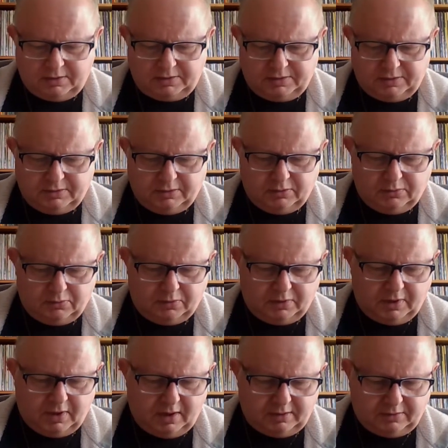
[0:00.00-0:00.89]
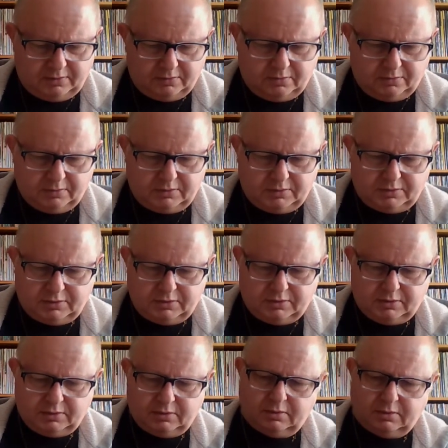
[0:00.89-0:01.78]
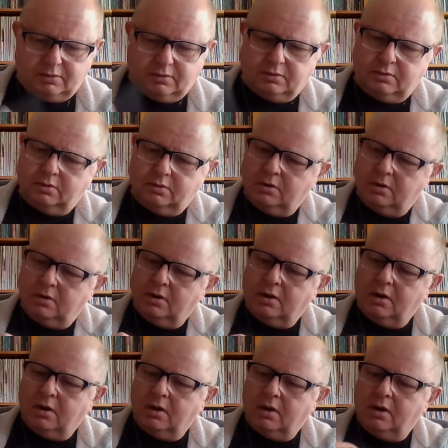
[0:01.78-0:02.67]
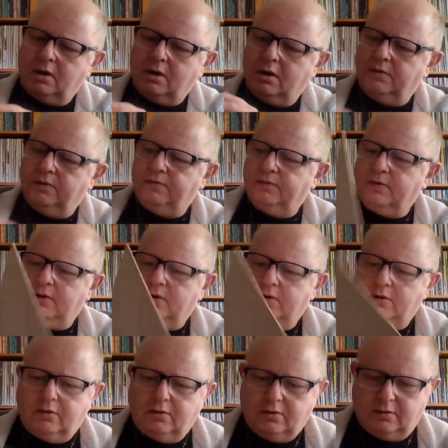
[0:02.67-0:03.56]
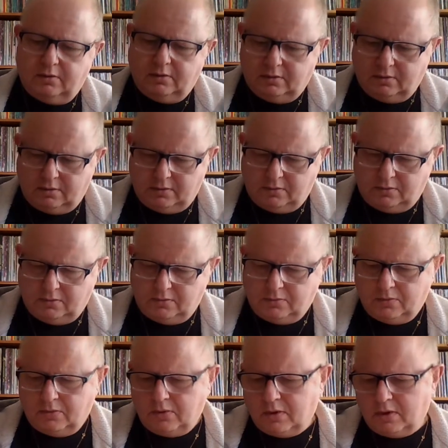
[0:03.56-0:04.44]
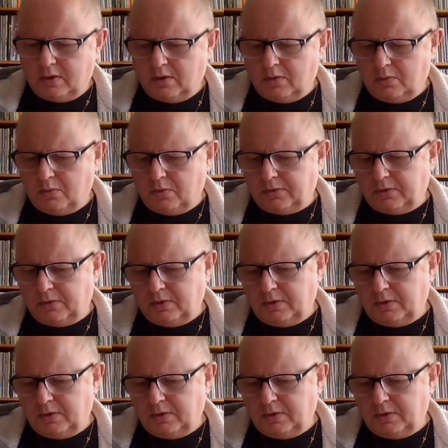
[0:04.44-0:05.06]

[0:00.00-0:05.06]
to get, which I can work out what.